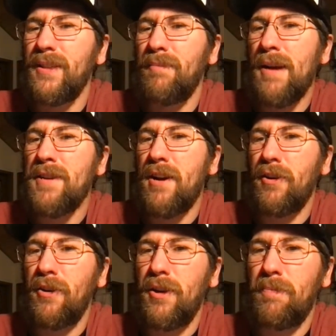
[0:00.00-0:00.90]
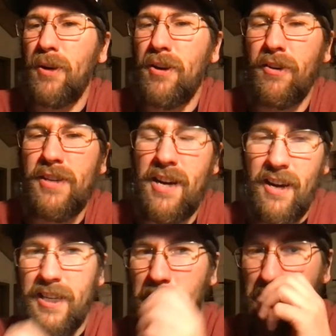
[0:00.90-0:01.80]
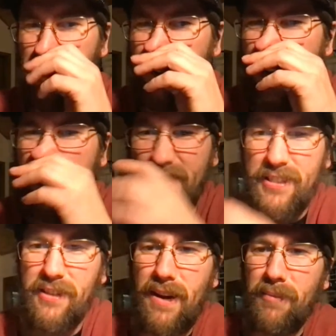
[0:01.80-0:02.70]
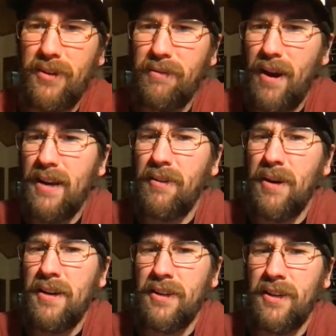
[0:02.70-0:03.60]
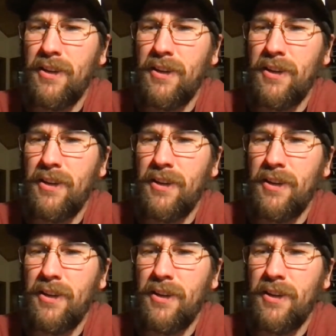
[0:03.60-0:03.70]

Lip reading: My daughter learned pretty early on, you're kind of a celebrity riding around in a